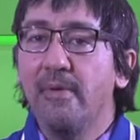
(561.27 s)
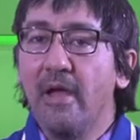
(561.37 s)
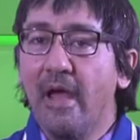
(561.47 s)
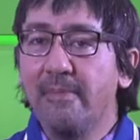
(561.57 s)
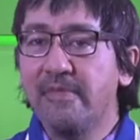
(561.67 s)

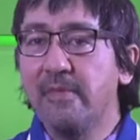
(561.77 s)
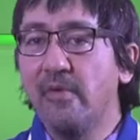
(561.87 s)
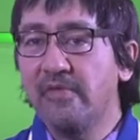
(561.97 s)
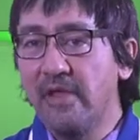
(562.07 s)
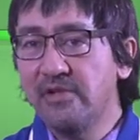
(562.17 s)
Perhaps the
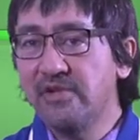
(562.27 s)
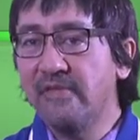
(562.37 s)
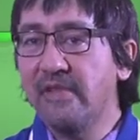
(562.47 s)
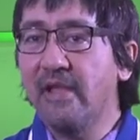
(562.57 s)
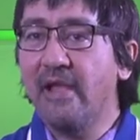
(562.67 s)
most
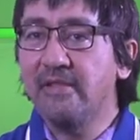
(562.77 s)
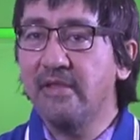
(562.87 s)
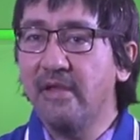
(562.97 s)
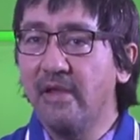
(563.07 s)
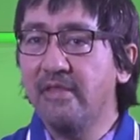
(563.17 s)
interesting
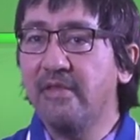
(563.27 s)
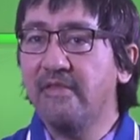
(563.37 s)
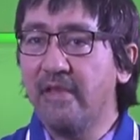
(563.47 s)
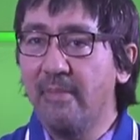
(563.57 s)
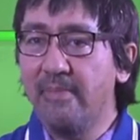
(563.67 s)
idea in
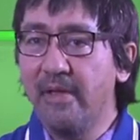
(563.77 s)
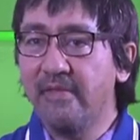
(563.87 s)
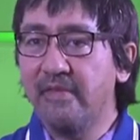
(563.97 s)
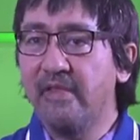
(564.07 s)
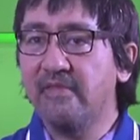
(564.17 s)
these
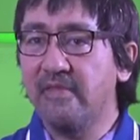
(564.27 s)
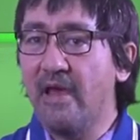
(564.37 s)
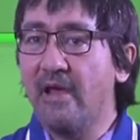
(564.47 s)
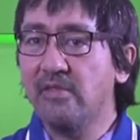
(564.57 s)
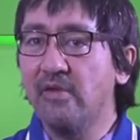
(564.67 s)
epics is
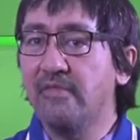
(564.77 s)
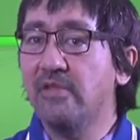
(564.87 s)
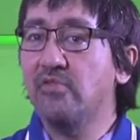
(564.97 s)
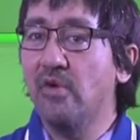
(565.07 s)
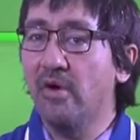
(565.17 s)
that of
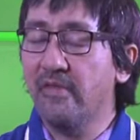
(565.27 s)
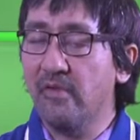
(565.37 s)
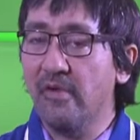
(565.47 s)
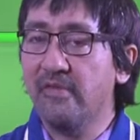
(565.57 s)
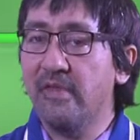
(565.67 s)
the
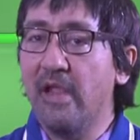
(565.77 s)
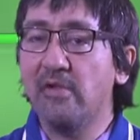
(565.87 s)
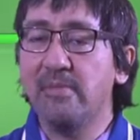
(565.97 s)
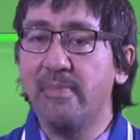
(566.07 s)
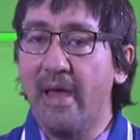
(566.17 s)
tuos or
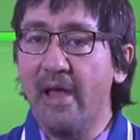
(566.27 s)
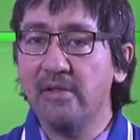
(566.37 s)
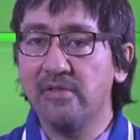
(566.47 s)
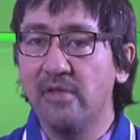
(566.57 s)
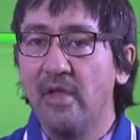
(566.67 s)
sacred
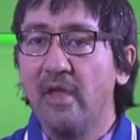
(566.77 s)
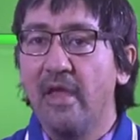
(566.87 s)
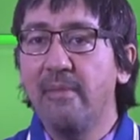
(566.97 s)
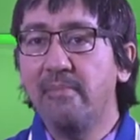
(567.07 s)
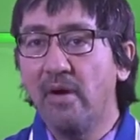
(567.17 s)
pact,
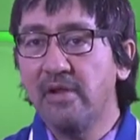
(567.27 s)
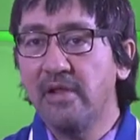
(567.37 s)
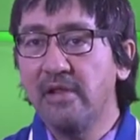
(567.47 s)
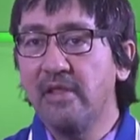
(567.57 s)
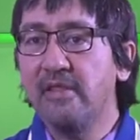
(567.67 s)

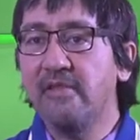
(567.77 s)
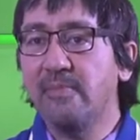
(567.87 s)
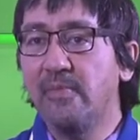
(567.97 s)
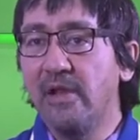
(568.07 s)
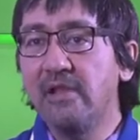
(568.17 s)
embodied in this
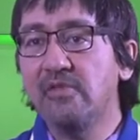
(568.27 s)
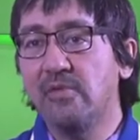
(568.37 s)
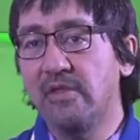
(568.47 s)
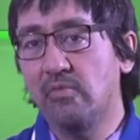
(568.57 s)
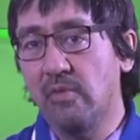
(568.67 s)

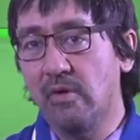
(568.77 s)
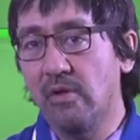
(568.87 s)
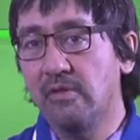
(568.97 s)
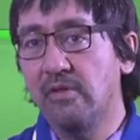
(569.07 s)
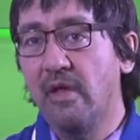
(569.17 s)
preliterate
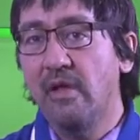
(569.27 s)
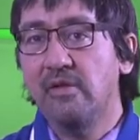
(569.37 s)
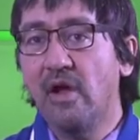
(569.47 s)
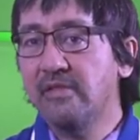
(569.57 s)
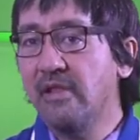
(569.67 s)
world,
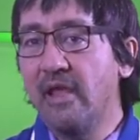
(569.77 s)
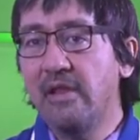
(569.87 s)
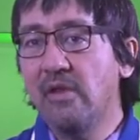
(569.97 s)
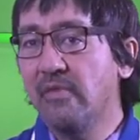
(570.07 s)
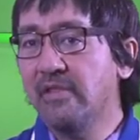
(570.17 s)
not in
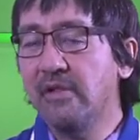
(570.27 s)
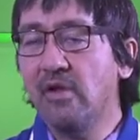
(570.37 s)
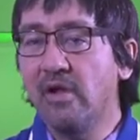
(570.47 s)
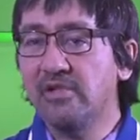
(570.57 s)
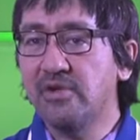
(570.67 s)
any written
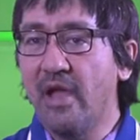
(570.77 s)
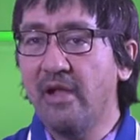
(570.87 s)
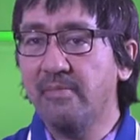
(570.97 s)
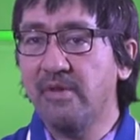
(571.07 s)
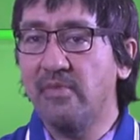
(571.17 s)

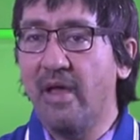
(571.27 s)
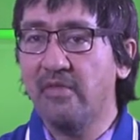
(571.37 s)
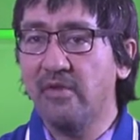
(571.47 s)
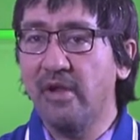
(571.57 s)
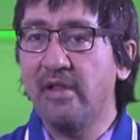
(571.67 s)
contract, but
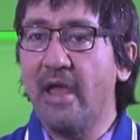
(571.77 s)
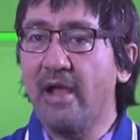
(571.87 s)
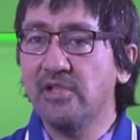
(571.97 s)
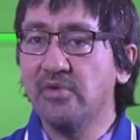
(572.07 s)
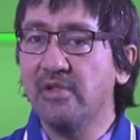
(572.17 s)
rather in
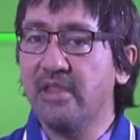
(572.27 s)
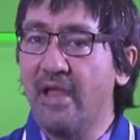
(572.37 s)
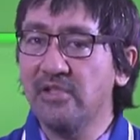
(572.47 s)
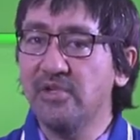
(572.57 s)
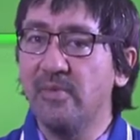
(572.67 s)
actual
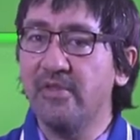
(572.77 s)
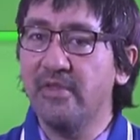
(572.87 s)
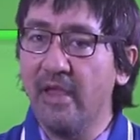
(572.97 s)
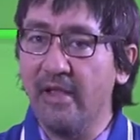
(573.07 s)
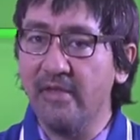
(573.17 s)
tangible
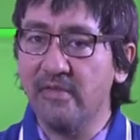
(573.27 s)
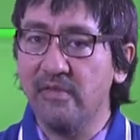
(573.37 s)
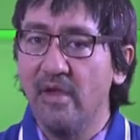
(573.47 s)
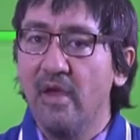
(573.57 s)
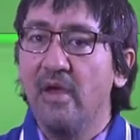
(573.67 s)
things